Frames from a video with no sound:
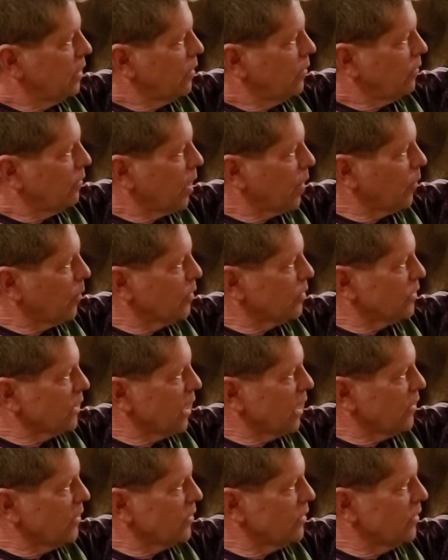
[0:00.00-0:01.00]

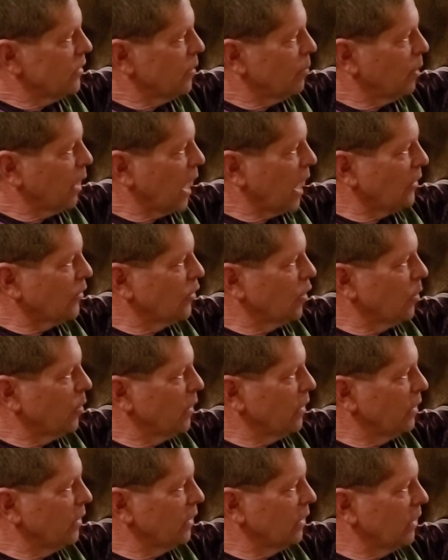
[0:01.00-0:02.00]
represents the black
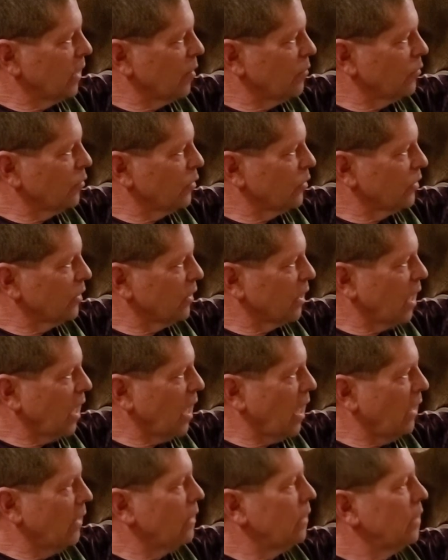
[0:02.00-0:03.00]
tubing that comes with the
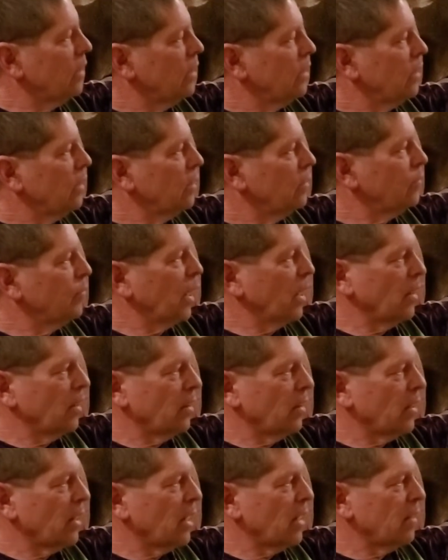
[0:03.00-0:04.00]
light. Depending
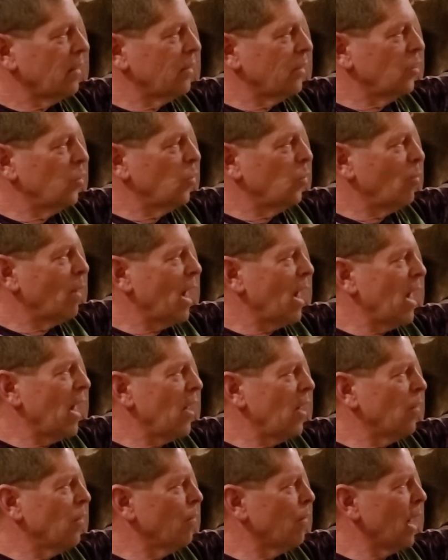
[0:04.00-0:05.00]
on, you may
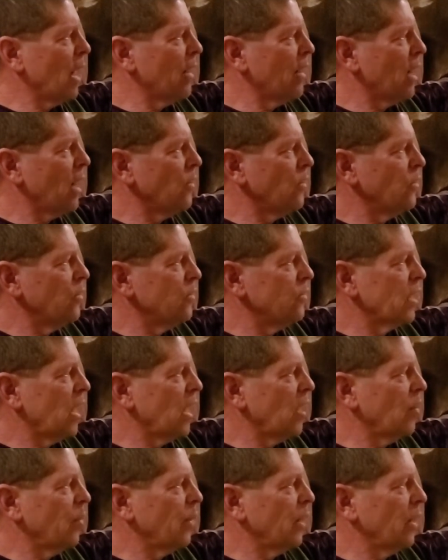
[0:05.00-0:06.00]
or may not use
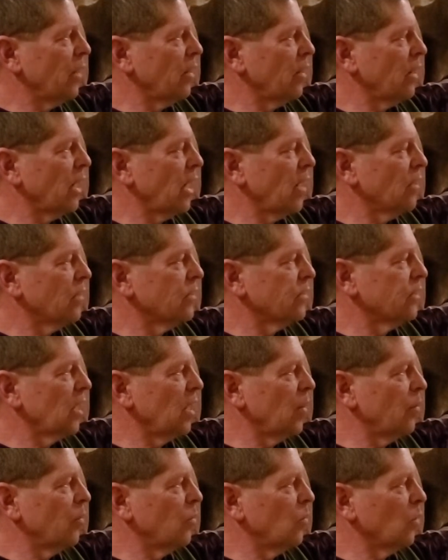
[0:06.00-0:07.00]
that depending on how your
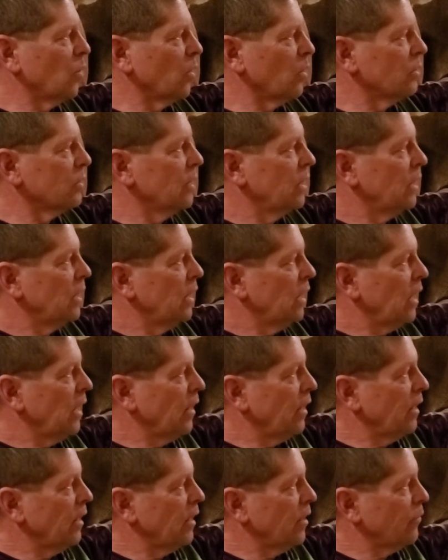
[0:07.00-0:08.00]
setup works. And
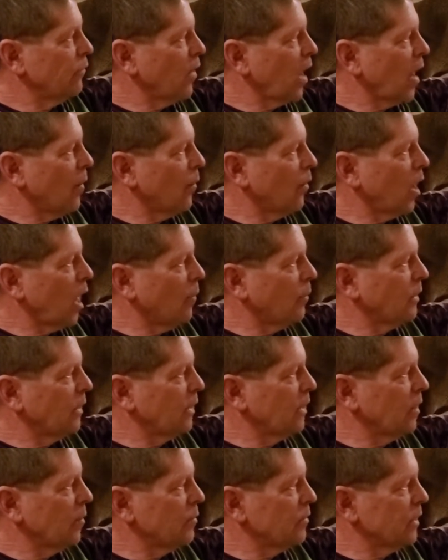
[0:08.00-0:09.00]
then the fiber optic
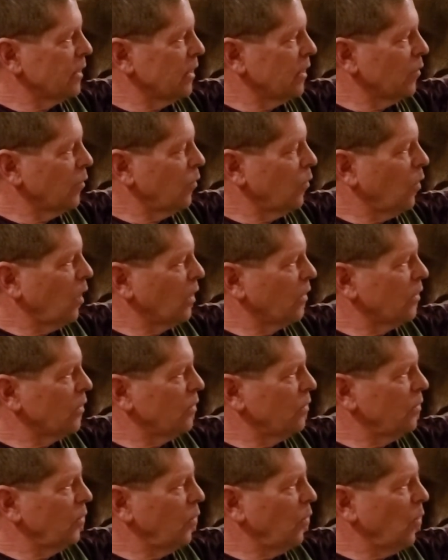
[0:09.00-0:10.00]
comes in, and what
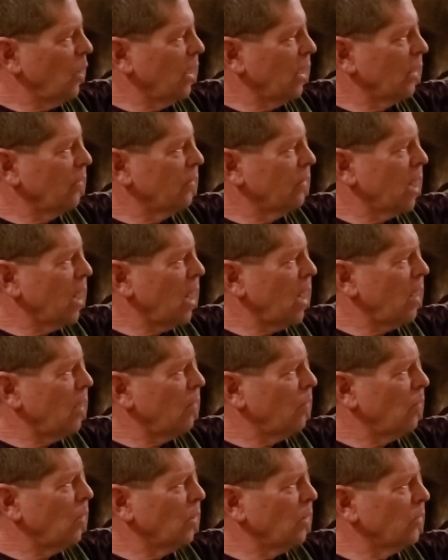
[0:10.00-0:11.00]
you
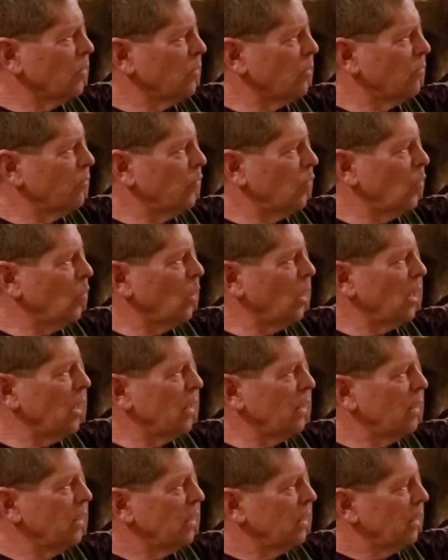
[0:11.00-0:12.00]
want to
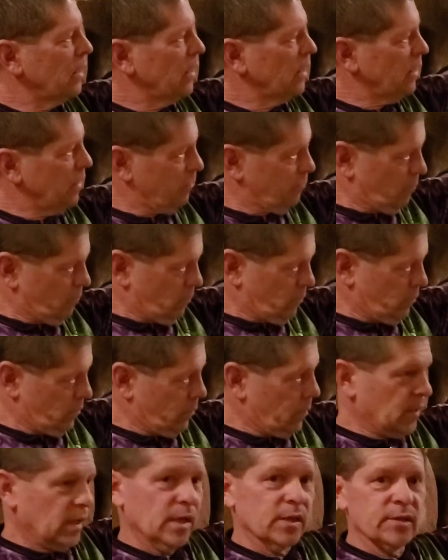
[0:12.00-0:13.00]
avoid
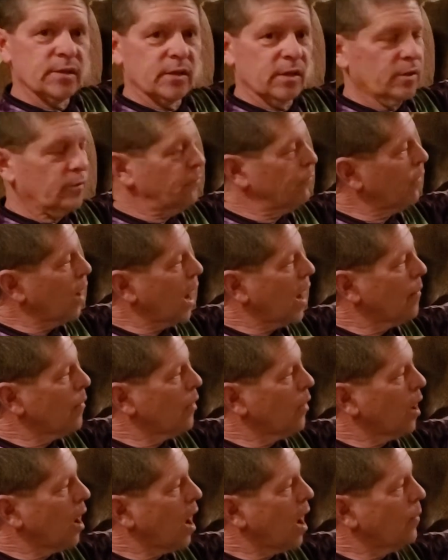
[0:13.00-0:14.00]
is the
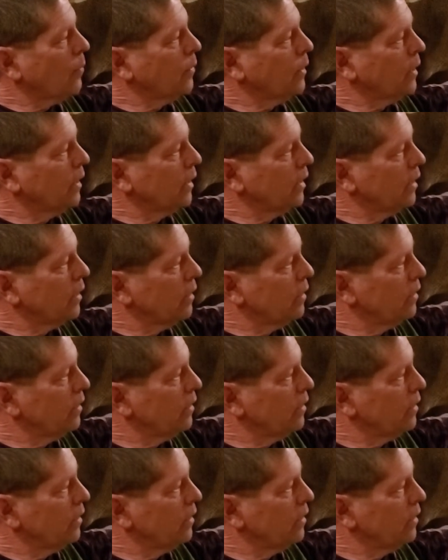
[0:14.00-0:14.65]
fiber optic